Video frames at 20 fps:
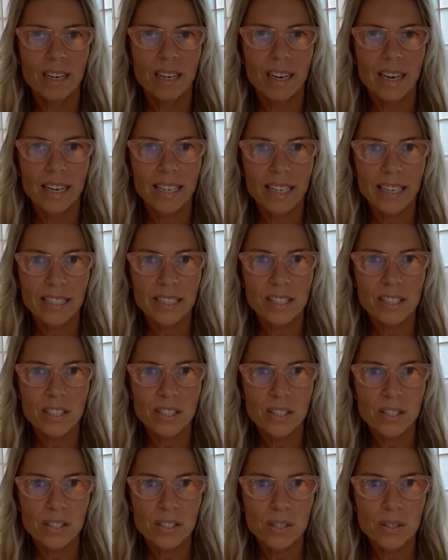And I
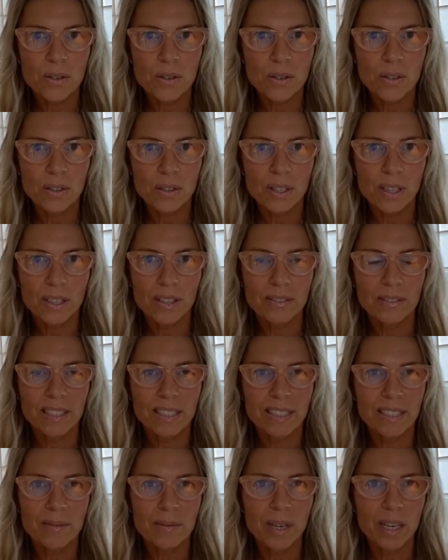just saw,
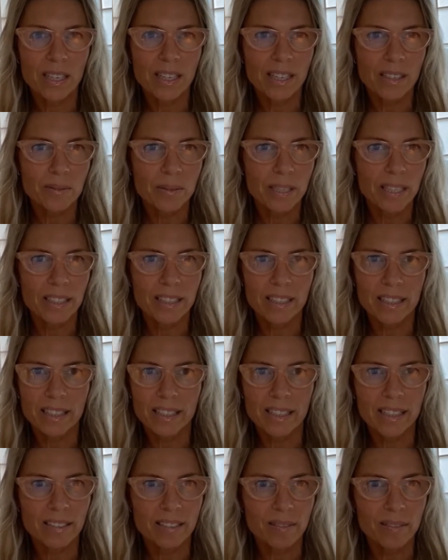obviously working with
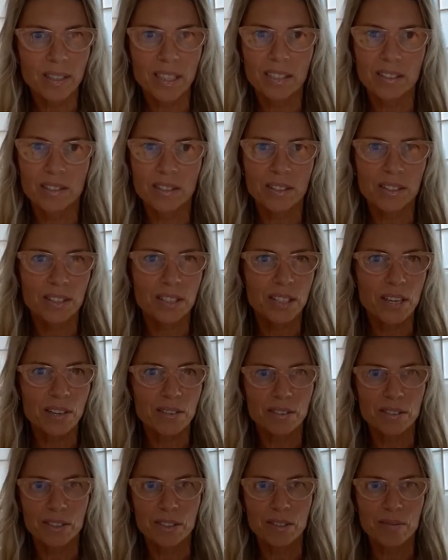
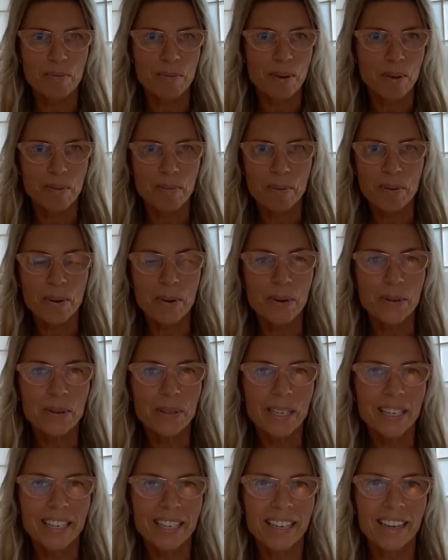hundreds of people,
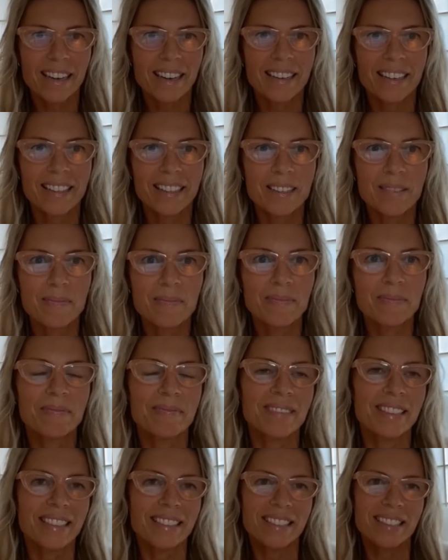
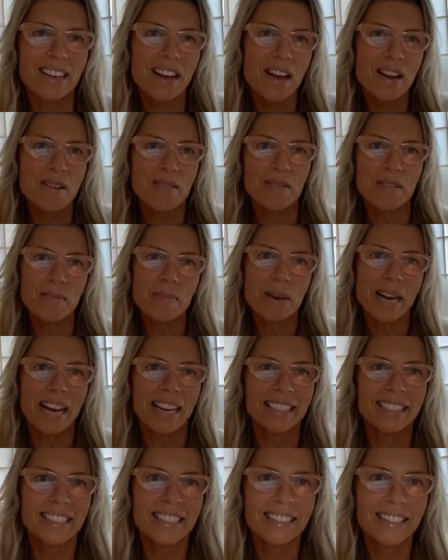there's kind of a
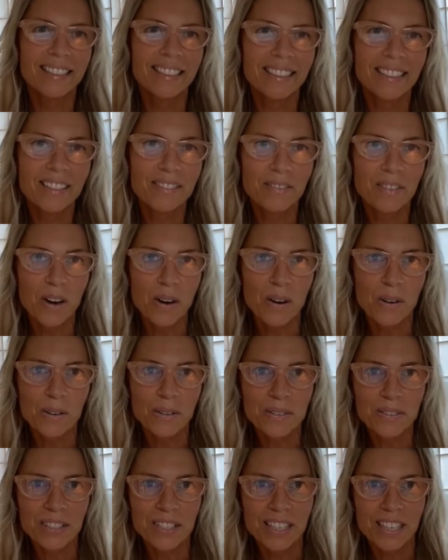pattern that
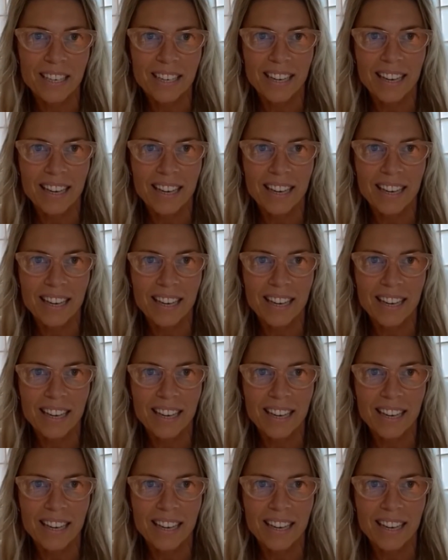evolves.